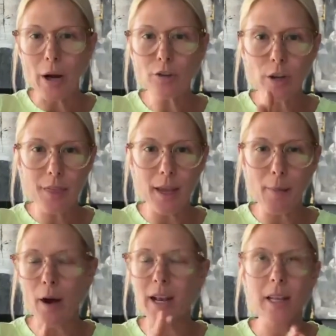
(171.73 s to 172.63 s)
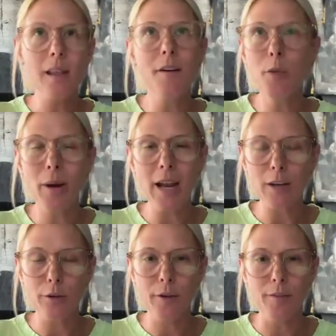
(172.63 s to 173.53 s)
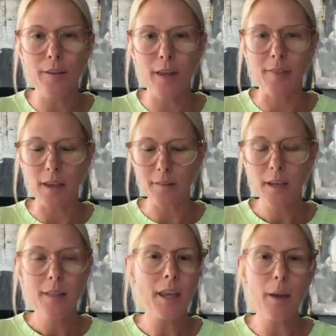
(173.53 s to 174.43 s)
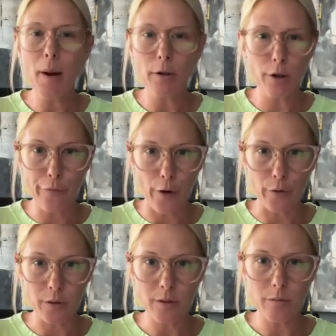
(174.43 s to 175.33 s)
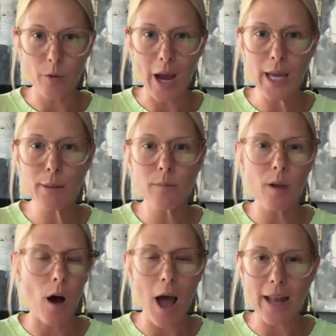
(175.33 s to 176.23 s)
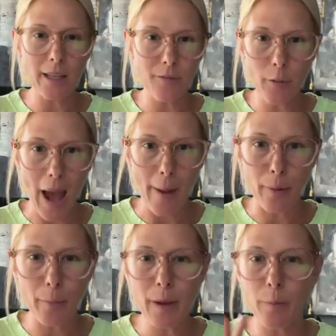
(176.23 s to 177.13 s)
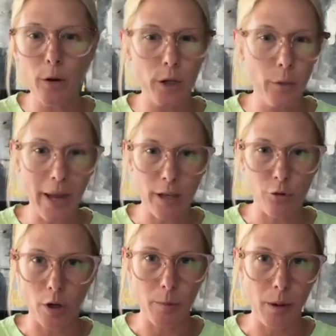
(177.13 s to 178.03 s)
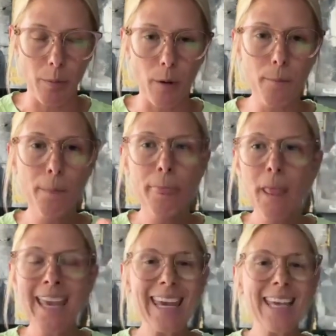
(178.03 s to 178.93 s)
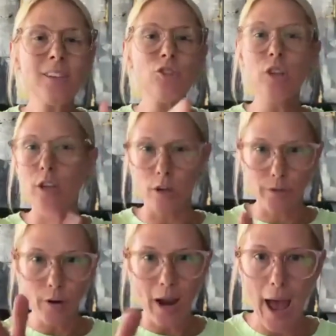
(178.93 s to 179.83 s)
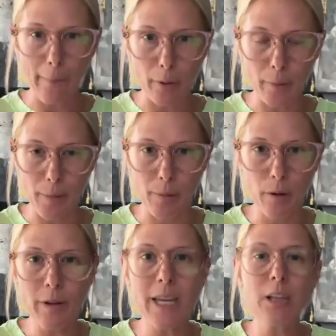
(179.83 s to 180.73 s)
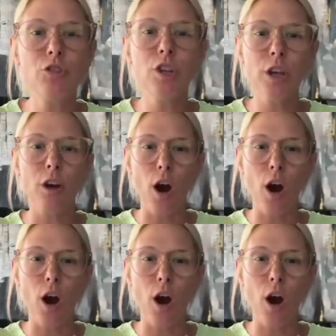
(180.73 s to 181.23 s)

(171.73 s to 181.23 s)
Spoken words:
I want you to think about, and I love the way Dr. Fifi said this, think about your phones, right? Any of you Apple people, or are you Android people? Each year, if you're Apple people, each